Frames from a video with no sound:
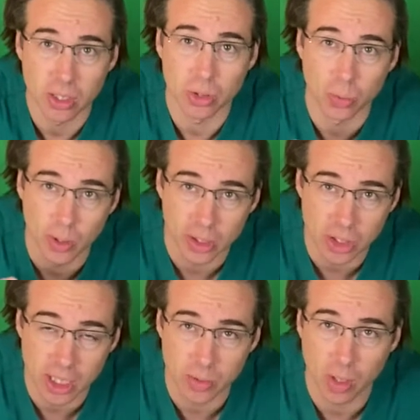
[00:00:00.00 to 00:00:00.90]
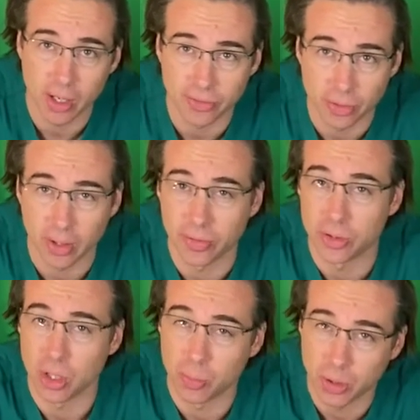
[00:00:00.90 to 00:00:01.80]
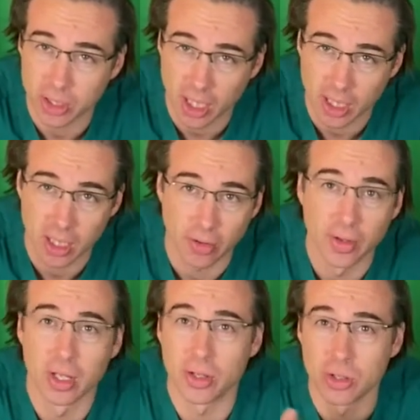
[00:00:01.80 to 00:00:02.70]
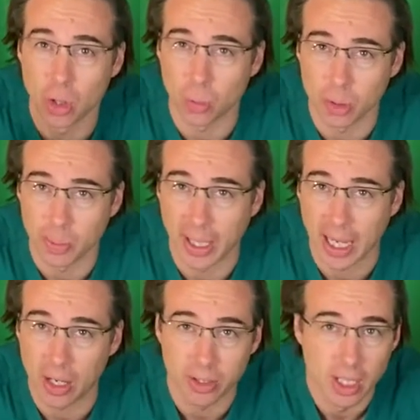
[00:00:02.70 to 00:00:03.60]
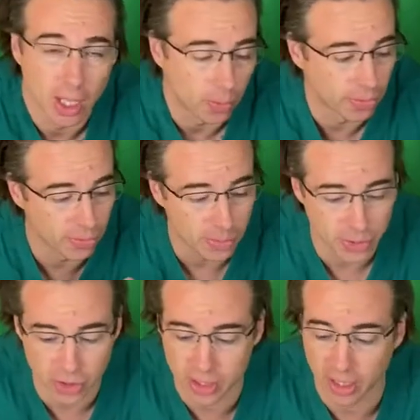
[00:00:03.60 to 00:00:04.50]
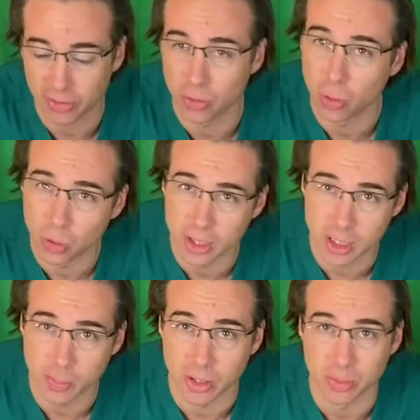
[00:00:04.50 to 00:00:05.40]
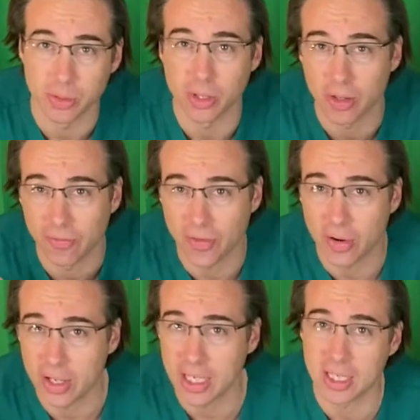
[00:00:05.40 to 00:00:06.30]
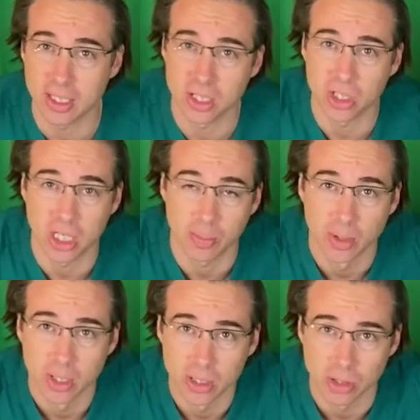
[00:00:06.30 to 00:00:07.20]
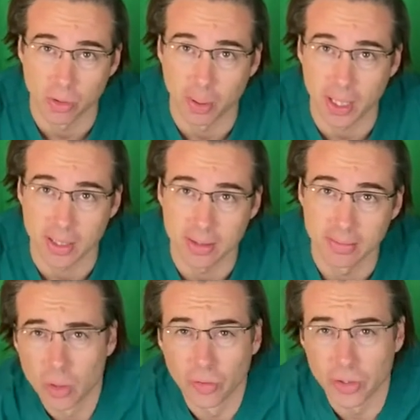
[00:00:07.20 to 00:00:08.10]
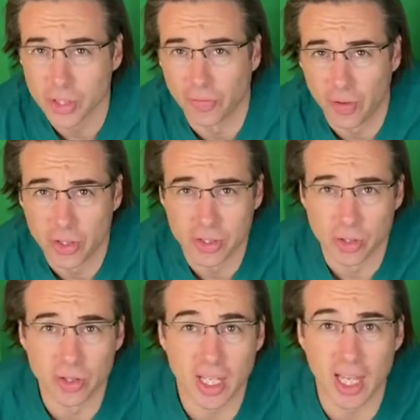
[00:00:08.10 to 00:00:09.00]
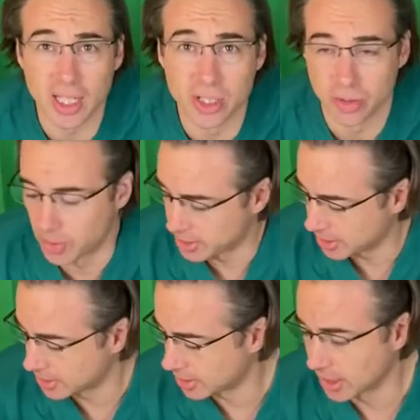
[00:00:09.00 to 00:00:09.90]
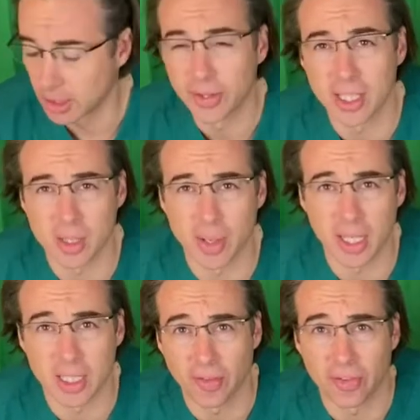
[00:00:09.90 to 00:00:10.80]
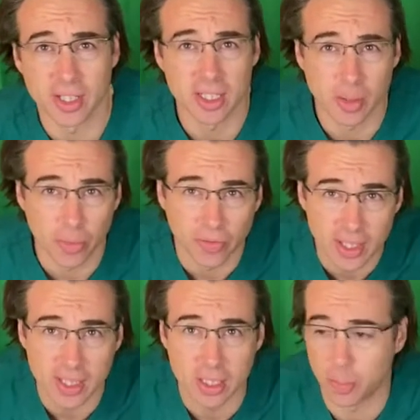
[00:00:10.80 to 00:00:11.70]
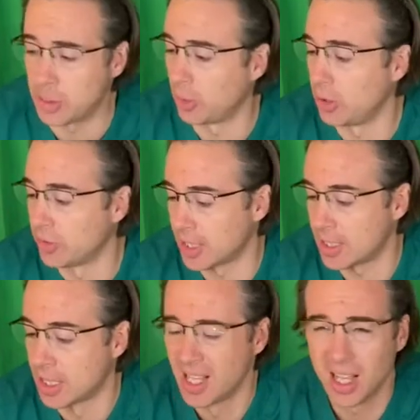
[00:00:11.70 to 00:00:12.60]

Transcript: you will cheese wire through. If you don't pull it tightly enough, the knot will ping out. And we've reproduced that through all the disposables, so they're very easy and cheap to replace. We've also focused on the instruments. It's the little things that make a difference, isn't it? We've listened to people who said